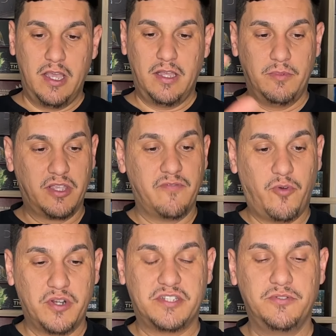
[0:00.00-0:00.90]
looking
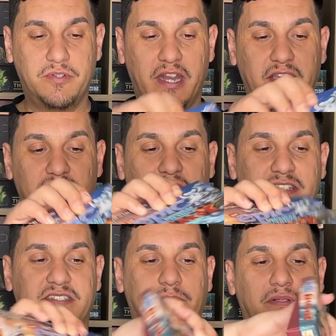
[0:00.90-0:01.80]
forward to getting a
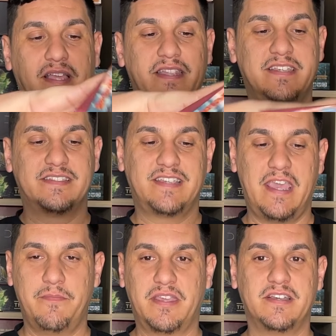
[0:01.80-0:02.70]
chance to play this
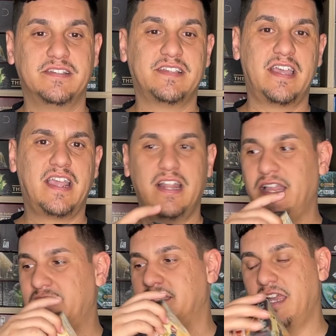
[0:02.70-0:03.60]
game because I kind of
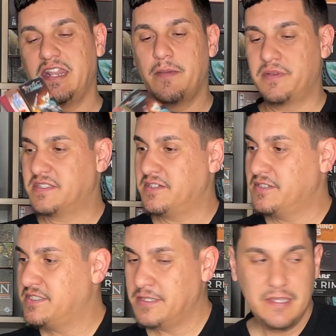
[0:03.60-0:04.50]
like the Tiny Epic
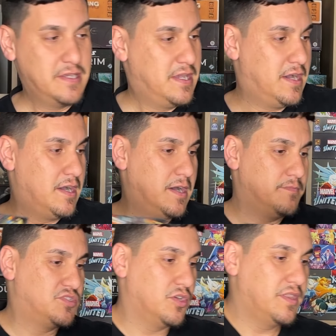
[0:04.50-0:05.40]
series.
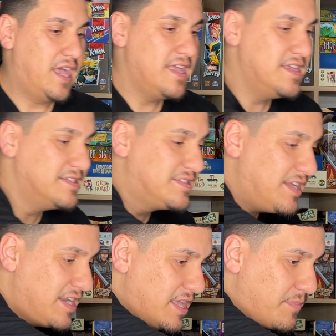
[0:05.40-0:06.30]
So that is
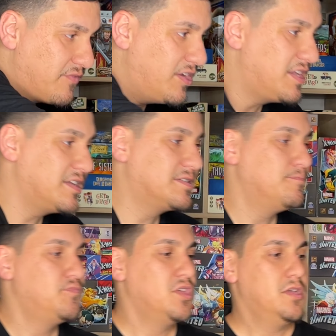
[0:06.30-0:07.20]
Tiny Epic Vikings.
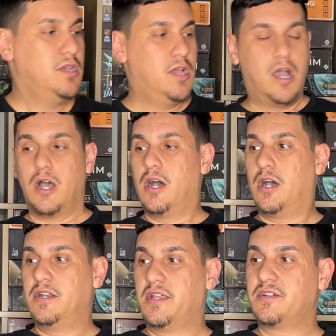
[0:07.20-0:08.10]

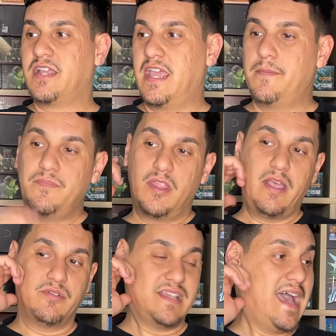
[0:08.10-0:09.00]
Another game that
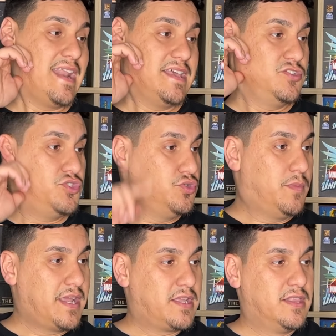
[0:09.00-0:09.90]
was added to
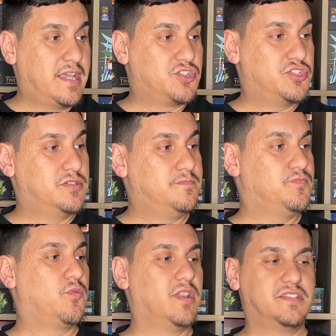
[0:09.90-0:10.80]
my collection
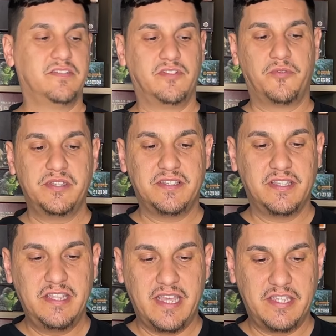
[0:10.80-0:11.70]
relatively recently,
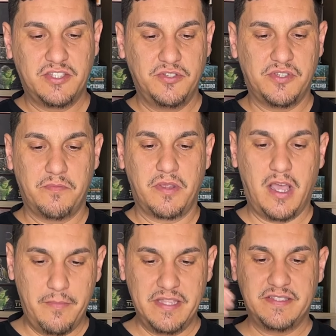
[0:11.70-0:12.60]
thanks to some
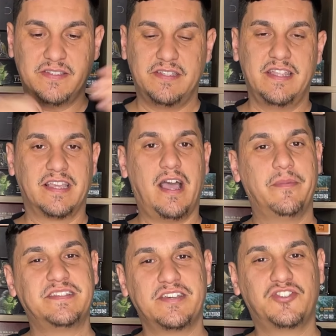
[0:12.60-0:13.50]
comments in the comment
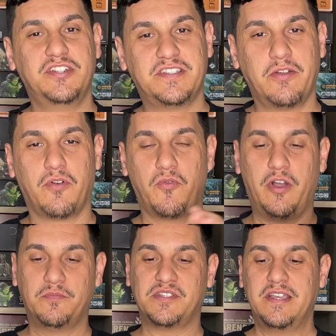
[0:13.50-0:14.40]
section, is Hero
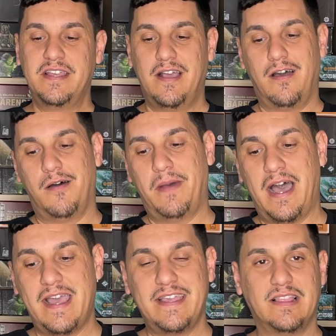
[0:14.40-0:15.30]
Realms.
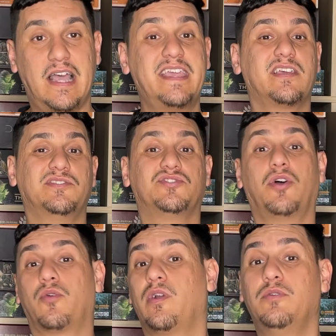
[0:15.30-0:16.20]
I like
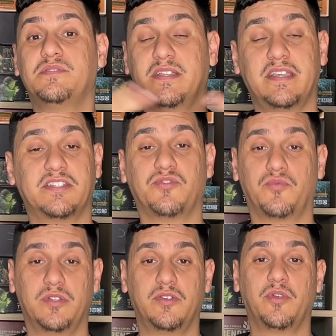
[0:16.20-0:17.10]
Star Realms. I think it's a
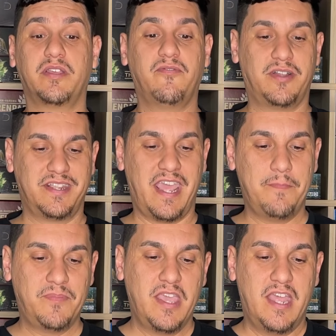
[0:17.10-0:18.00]
really fun game.
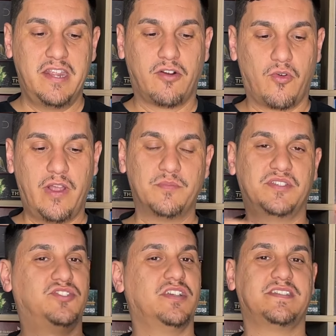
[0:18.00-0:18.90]
And Hero Realms is
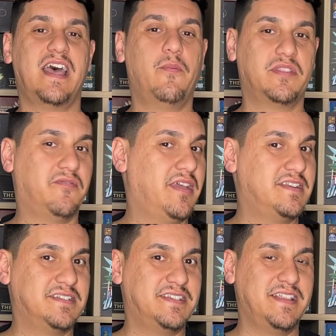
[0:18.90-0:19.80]
just that with a
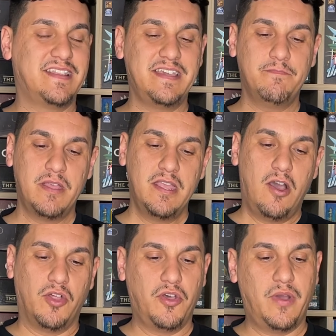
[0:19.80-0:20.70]
fantasy theme.
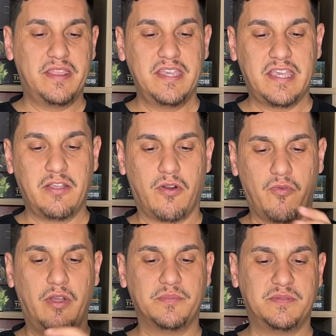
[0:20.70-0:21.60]
Although I think Hero
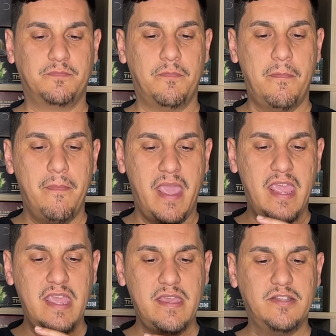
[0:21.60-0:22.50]
Realms
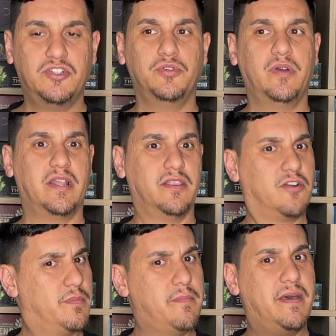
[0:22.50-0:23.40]
may do it a little
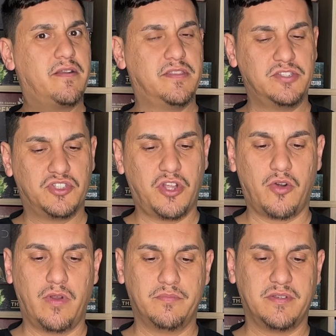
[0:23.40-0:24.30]
bit better than Star
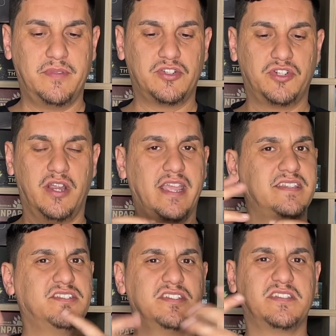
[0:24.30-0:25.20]
Realms. I'm not sure. I guess
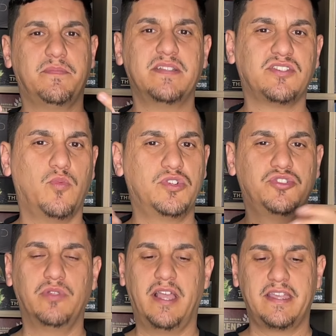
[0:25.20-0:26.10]
it just depends on what you
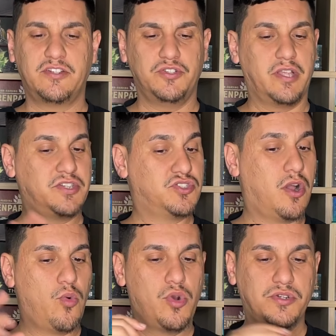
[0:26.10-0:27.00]
like. Do you like
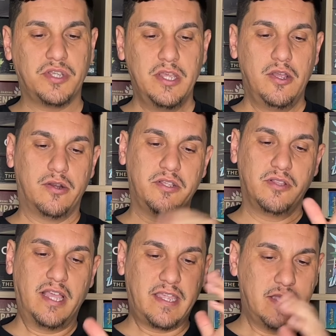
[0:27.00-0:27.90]
Star Wars or do you like